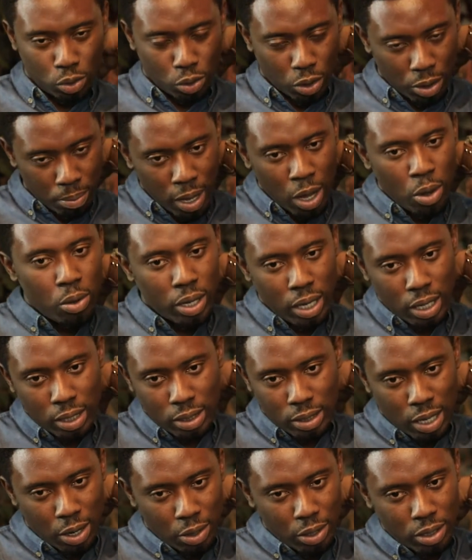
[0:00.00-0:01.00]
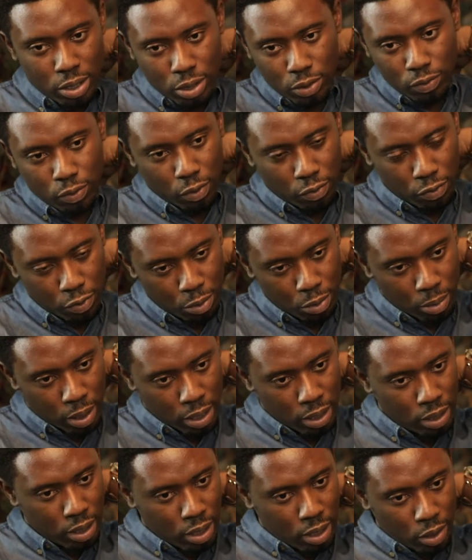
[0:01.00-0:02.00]
So in my own case now, it is for film,
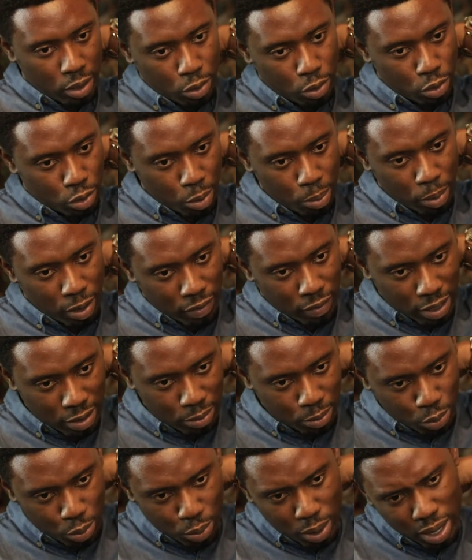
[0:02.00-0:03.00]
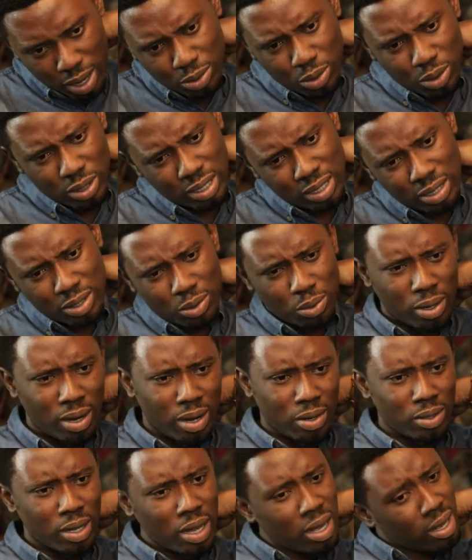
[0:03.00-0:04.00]
and you know, some people have asked me, why aren't you singing this?
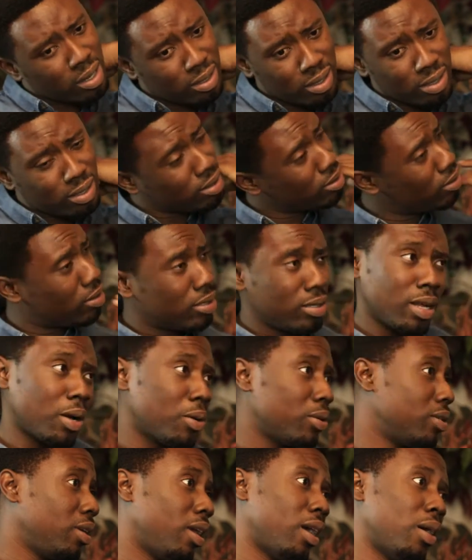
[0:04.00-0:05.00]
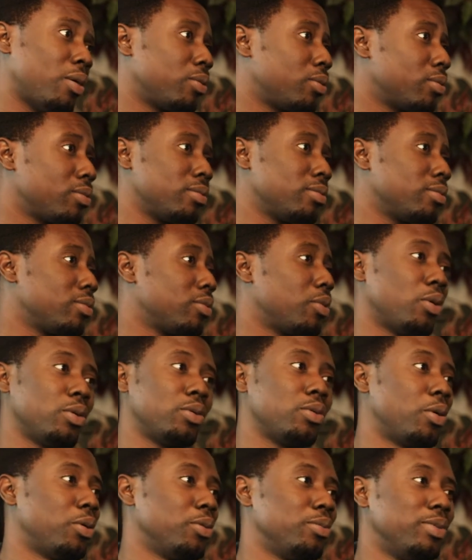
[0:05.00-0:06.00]
I See, this, this that wasn't how
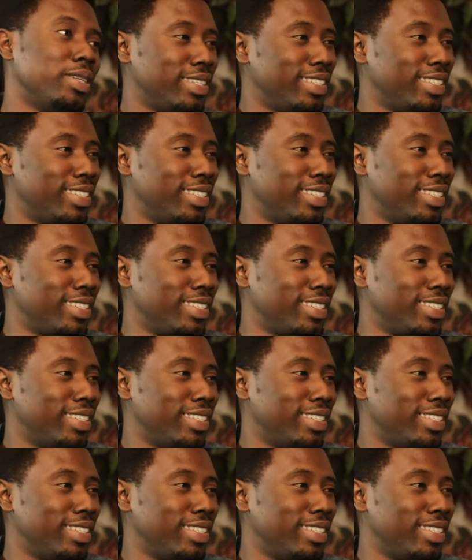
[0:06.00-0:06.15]
God called.